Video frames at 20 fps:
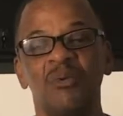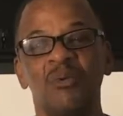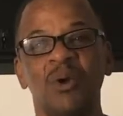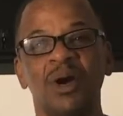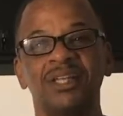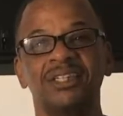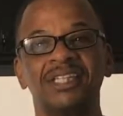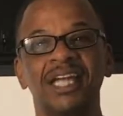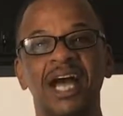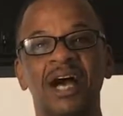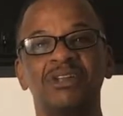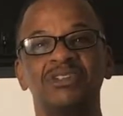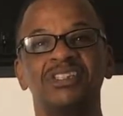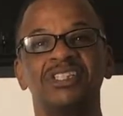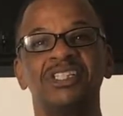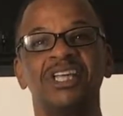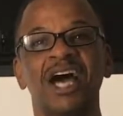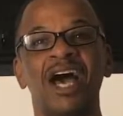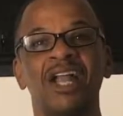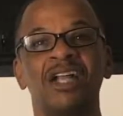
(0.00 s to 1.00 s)

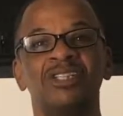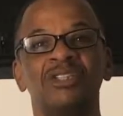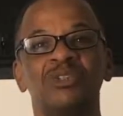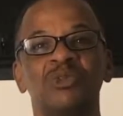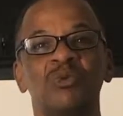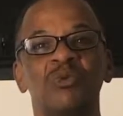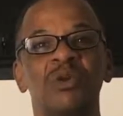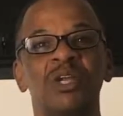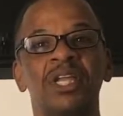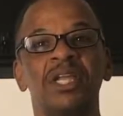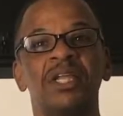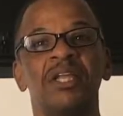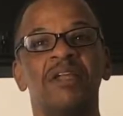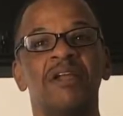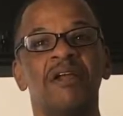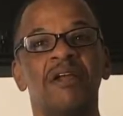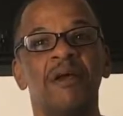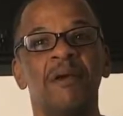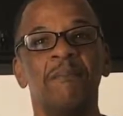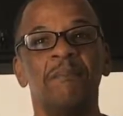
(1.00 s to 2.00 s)
$1,000 a week,
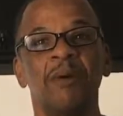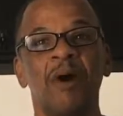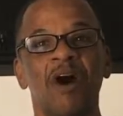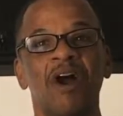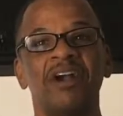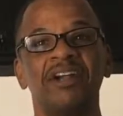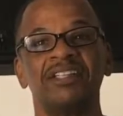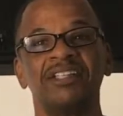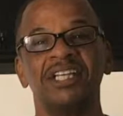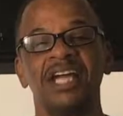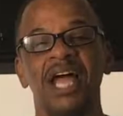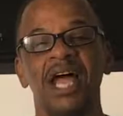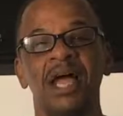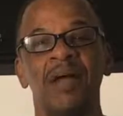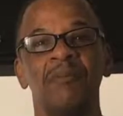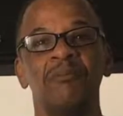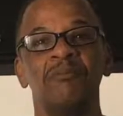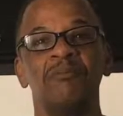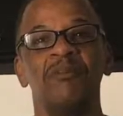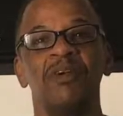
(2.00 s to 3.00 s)

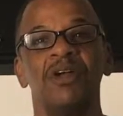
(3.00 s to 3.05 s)
part-time,